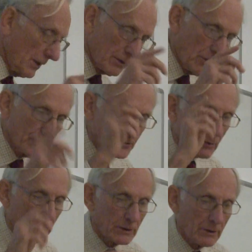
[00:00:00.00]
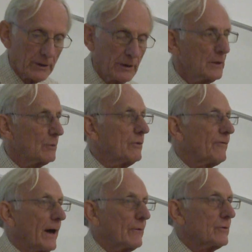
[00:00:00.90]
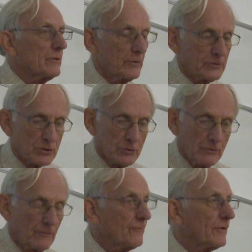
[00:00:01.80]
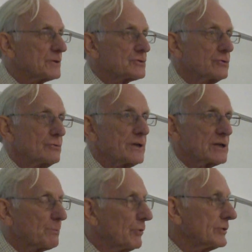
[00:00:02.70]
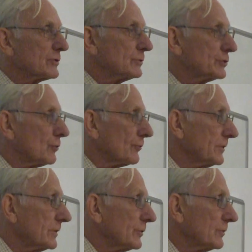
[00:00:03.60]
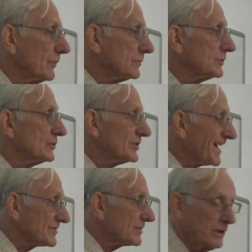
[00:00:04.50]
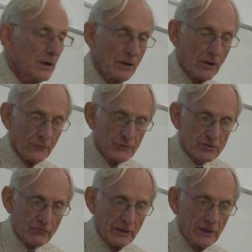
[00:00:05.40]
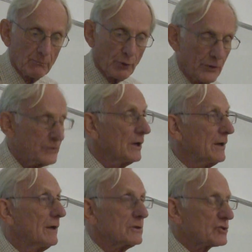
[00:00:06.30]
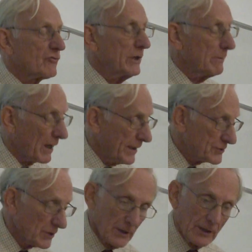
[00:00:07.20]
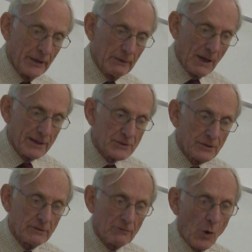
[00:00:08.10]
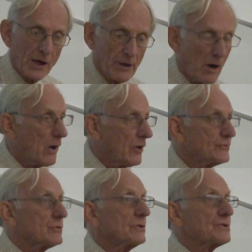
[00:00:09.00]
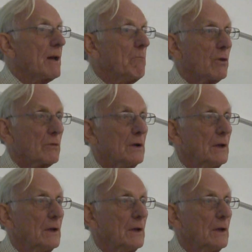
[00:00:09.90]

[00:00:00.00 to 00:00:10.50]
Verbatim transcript: Consequently, we found that the two first two test points were shorting to ch chassis on the screening point. The screening plates, and it makes it quite hard to assemble.